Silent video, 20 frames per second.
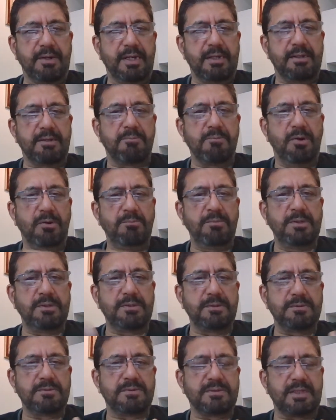And the moment
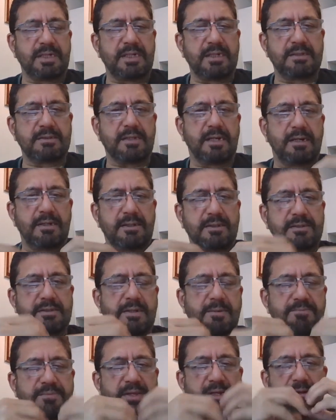you utter
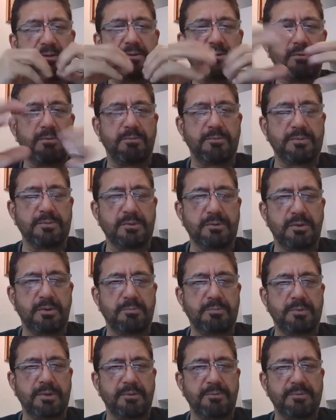something, you
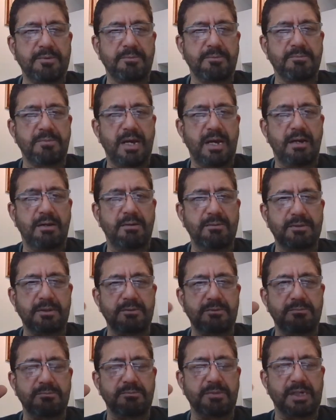open up your mouth or
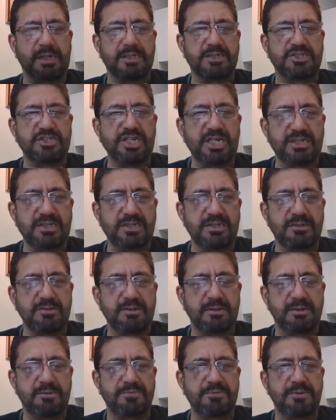you make a
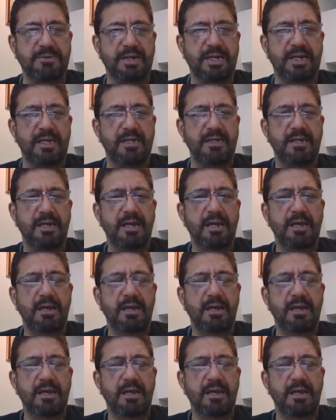gesture of your hand,